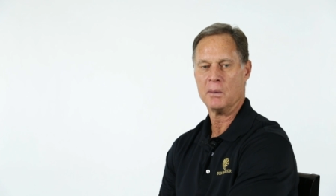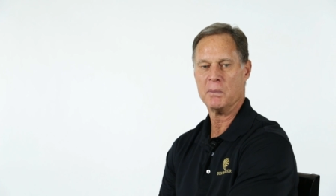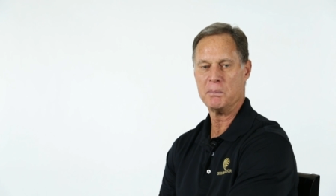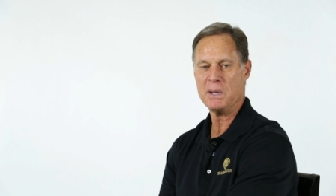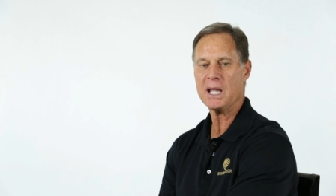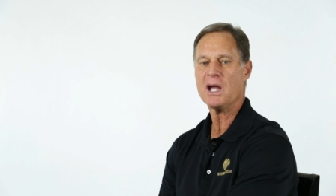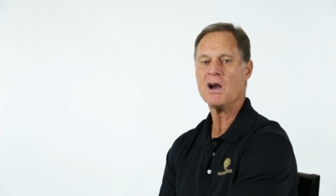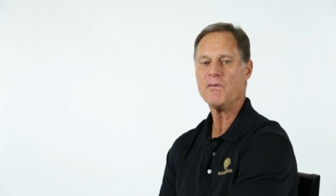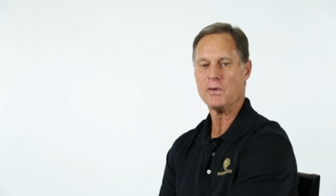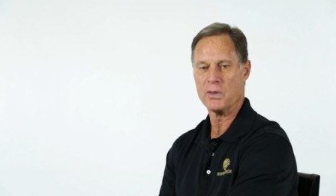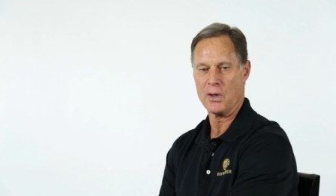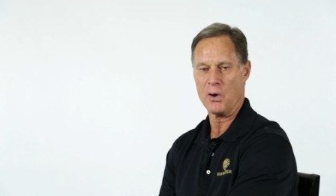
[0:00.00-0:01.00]
But be
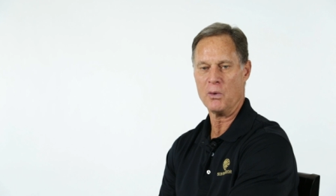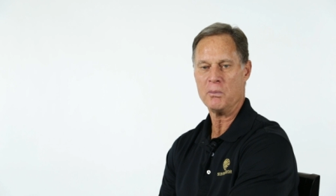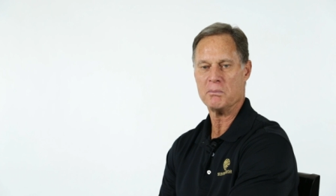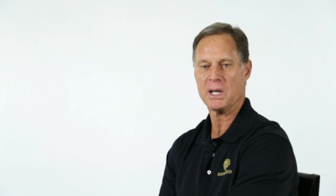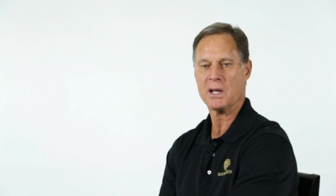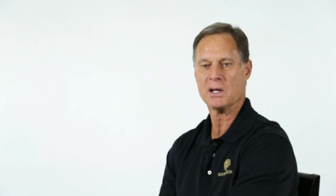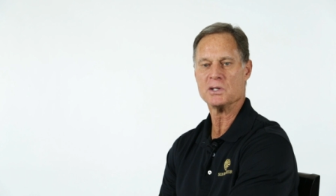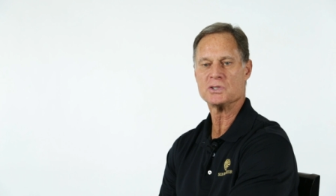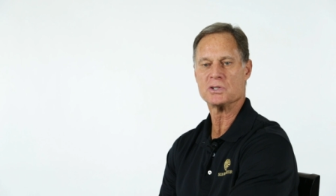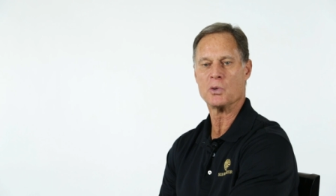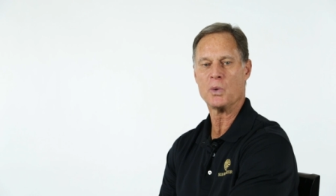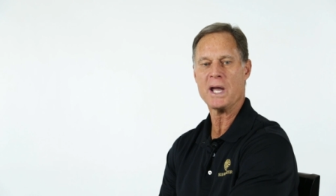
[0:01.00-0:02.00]
careful though,
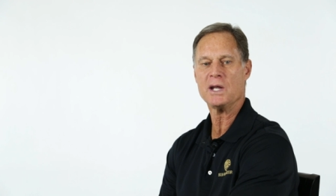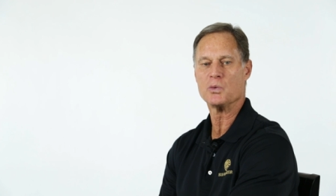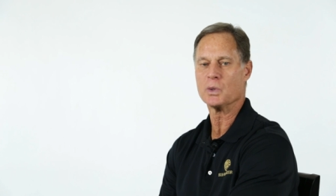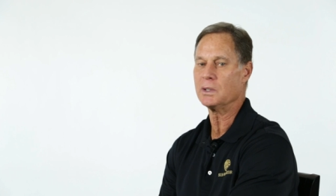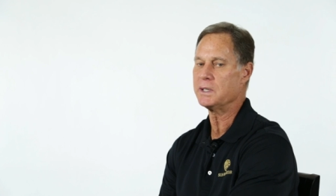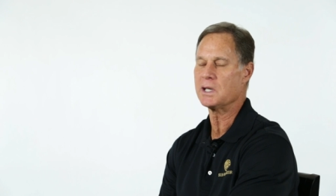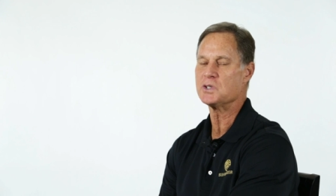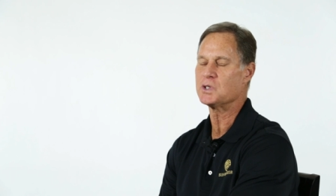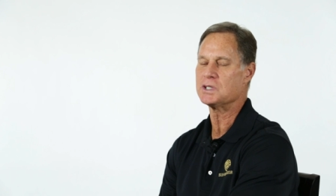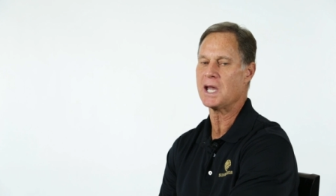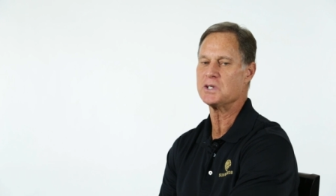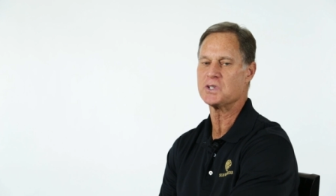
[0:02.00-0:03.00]
because the Raid really
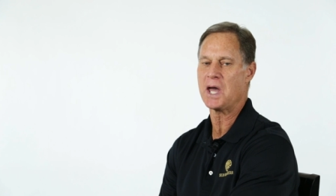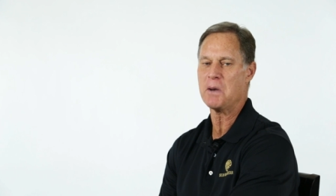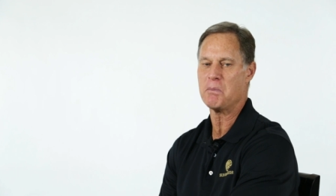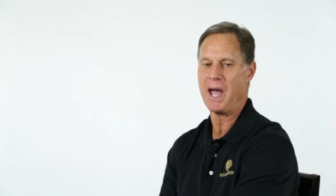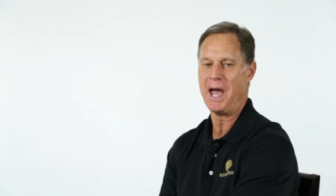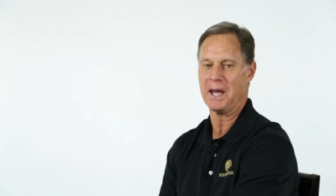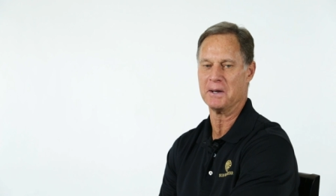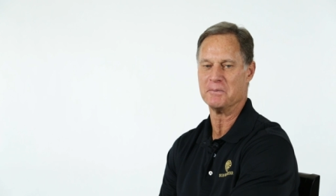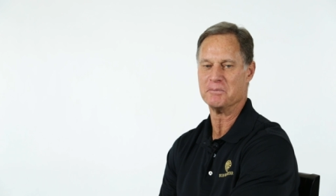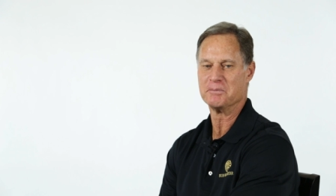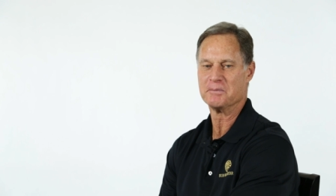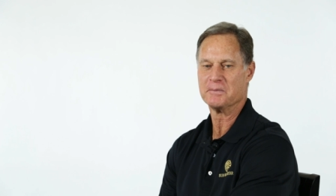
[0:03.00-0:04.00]
doesn't taste that bad.
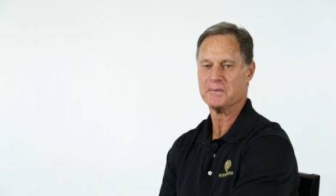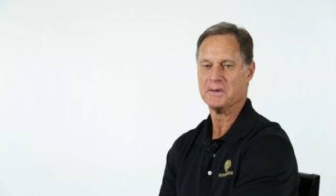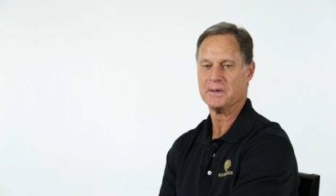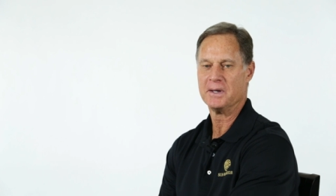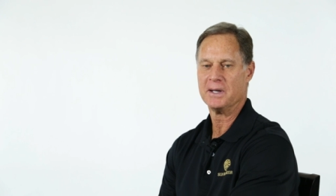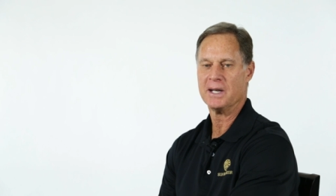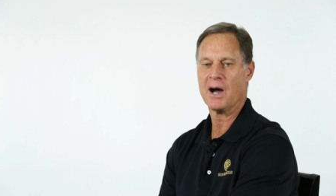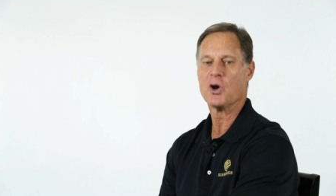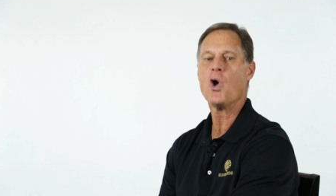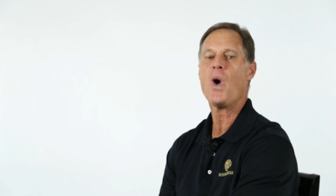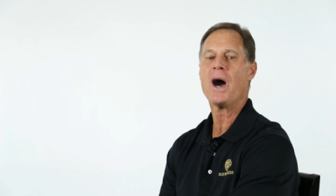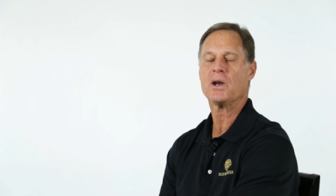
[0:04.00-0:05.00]
Now
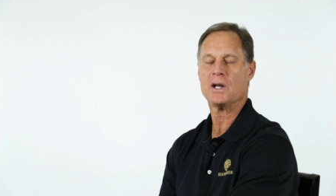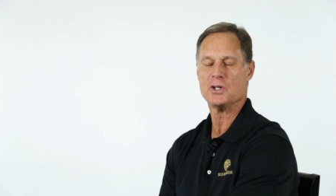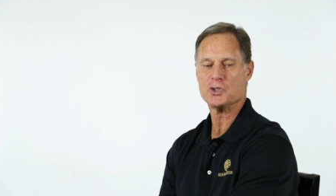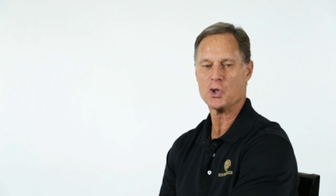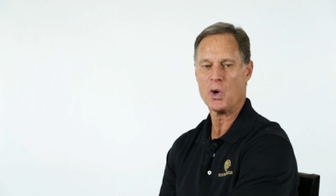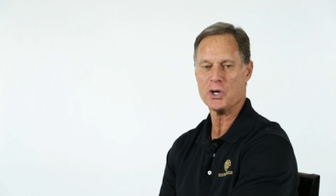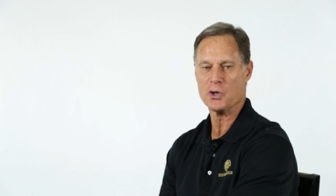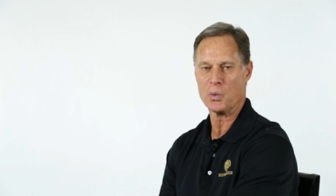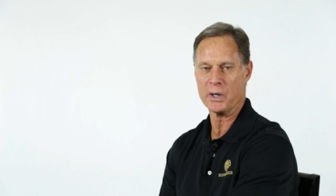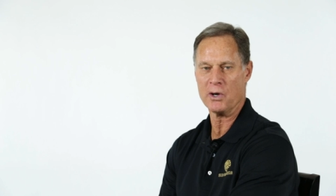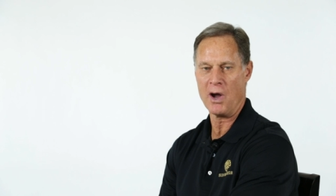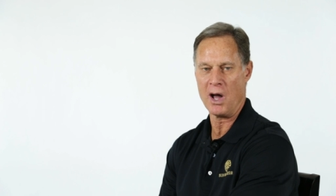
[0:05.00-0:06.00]
go out and enjoy your
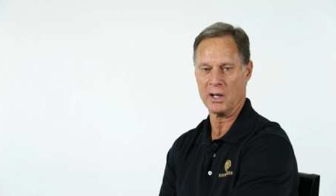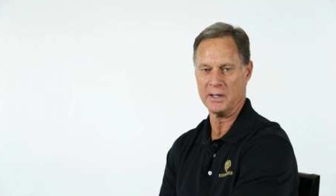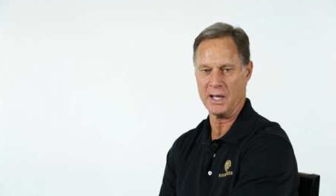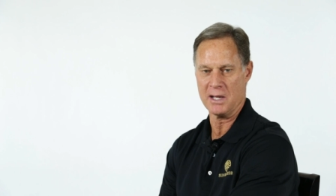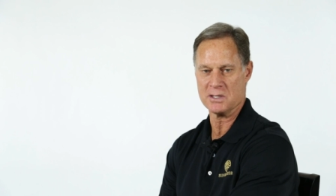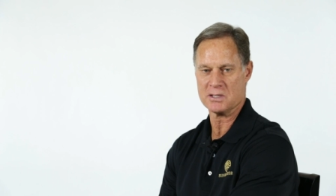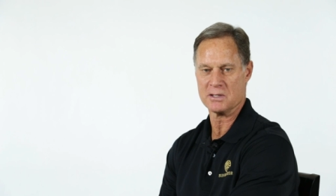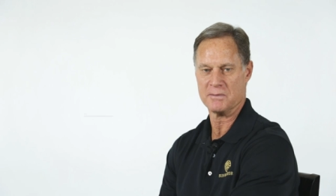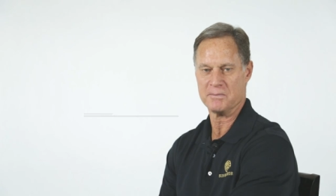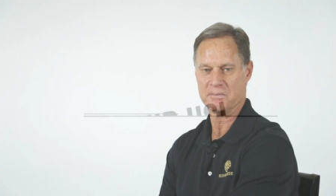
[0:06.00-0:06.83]
winter holidays.